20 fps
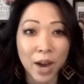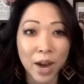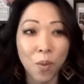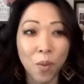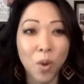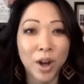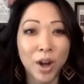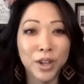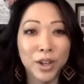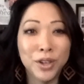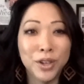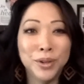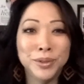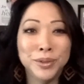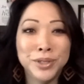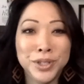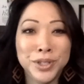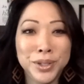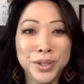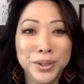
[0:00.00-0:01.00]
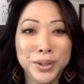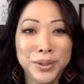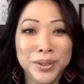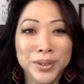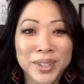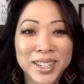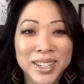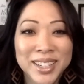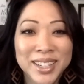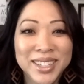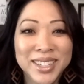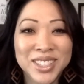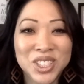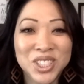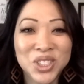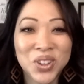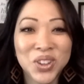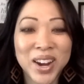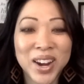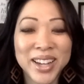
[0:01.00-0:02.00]
want you to
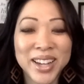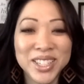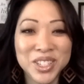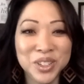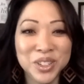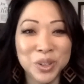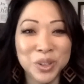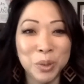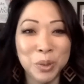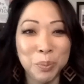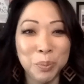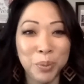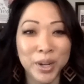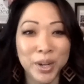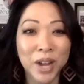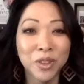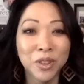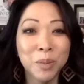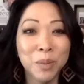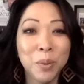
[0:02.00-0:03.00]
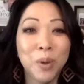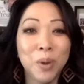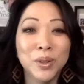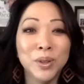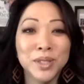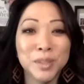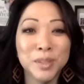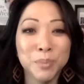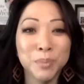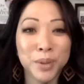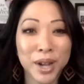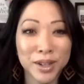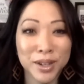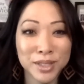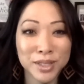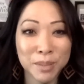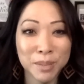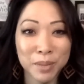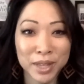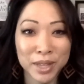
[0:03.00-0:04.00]
try to put out the post and put
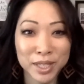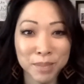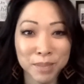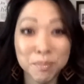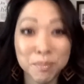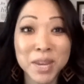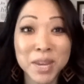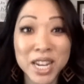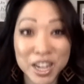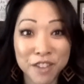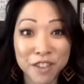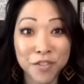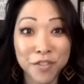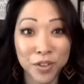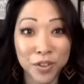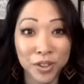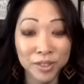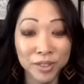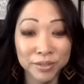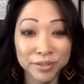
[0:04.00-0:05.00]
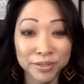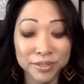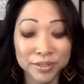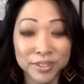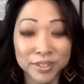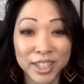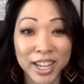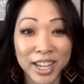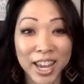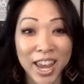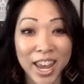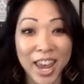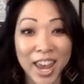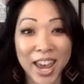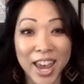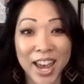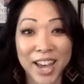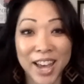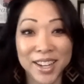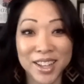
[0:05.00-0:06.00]
out something that's meaningful.
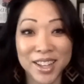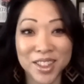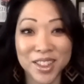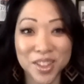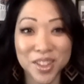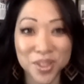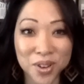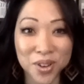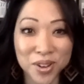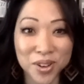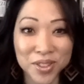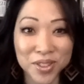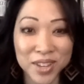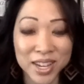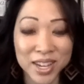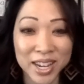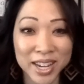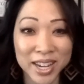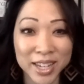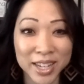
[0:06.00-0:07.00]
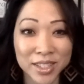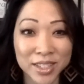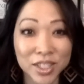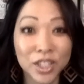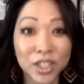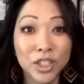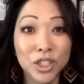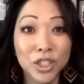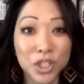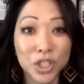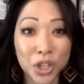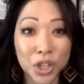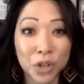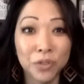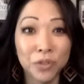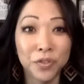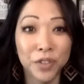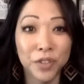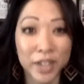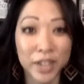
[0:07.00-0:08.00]
And the third thing is
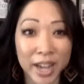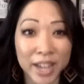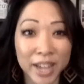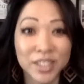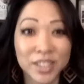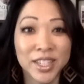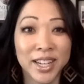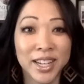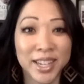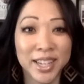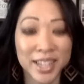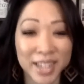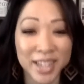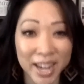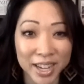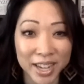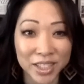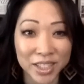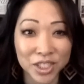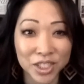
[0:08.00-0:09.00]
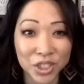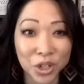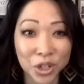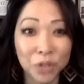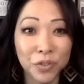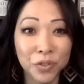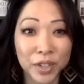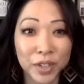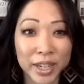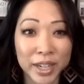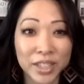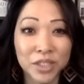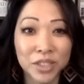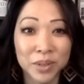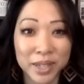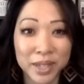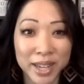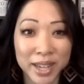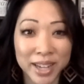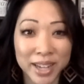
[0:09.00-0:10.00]
don't forget to engage. Don't forget to
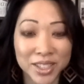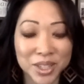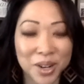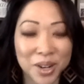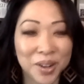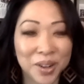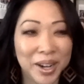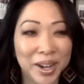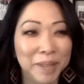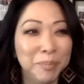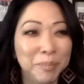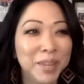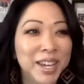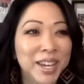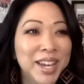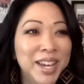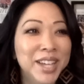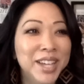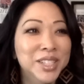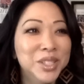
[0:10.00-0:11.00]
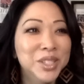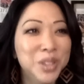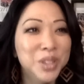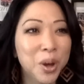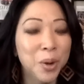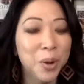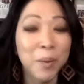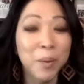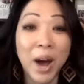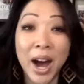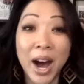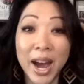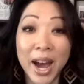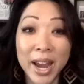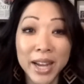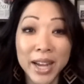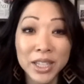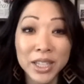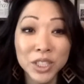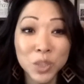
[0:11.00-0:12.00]
engage. All right. So
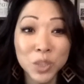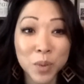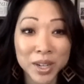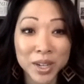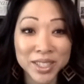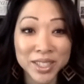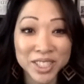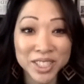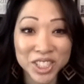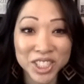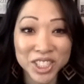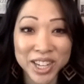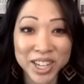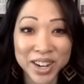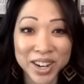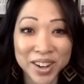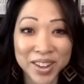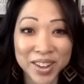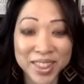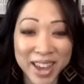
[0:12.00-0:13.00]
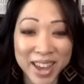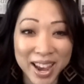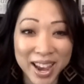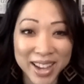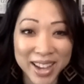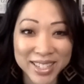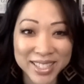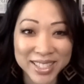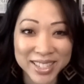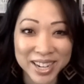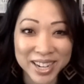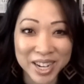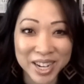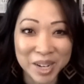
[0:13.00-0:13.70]
I just wanted to share that